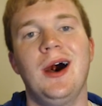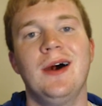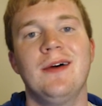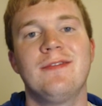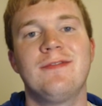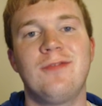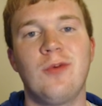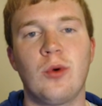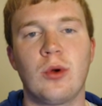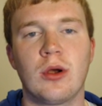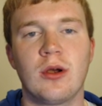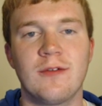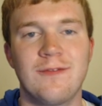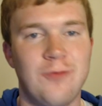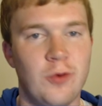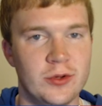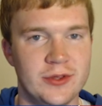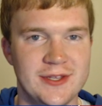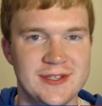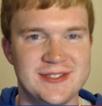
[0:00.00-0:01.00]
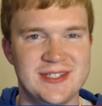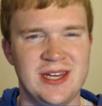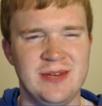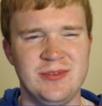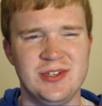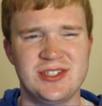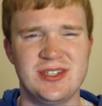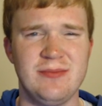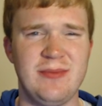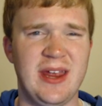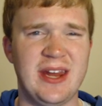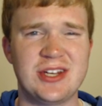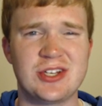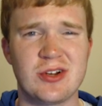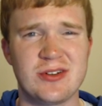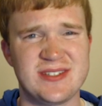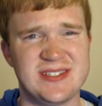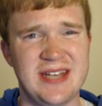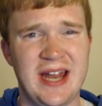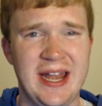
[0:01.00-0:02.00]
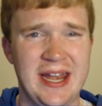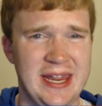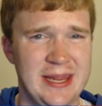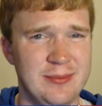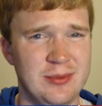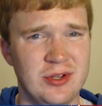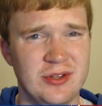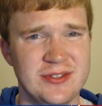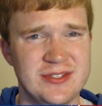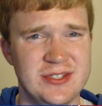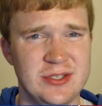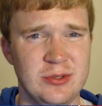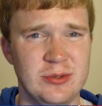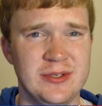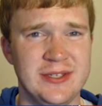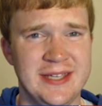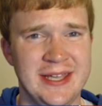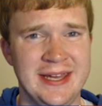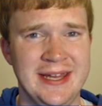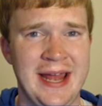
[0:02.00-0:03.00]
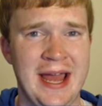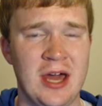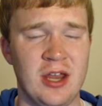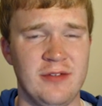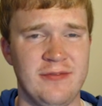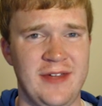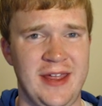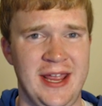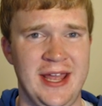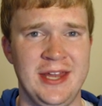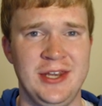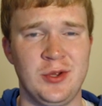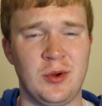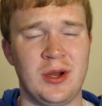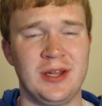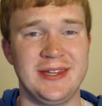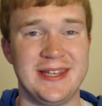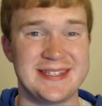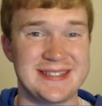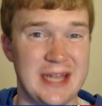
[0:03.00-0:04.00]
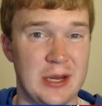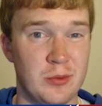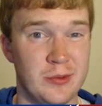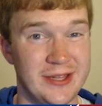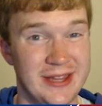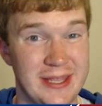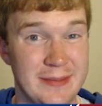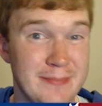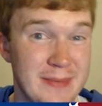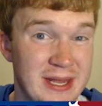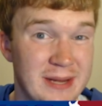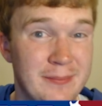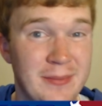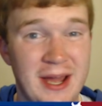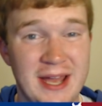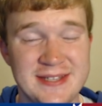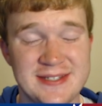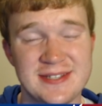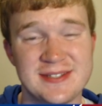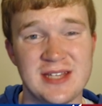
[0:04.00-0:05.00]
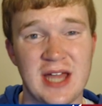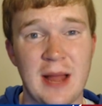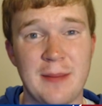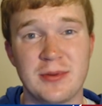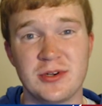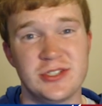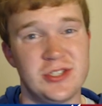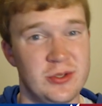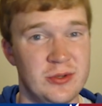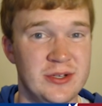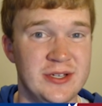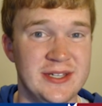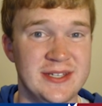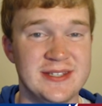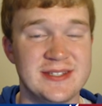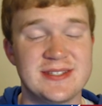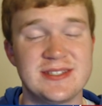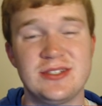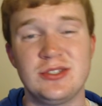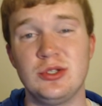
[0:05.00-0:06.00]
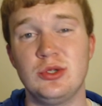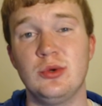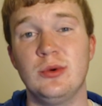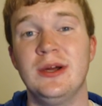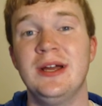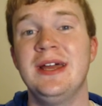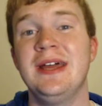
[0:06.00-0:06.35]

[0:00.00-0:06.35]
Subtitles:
for this team, just to make sure it's not able to get out of hand, or at least I really minimize its opportunities to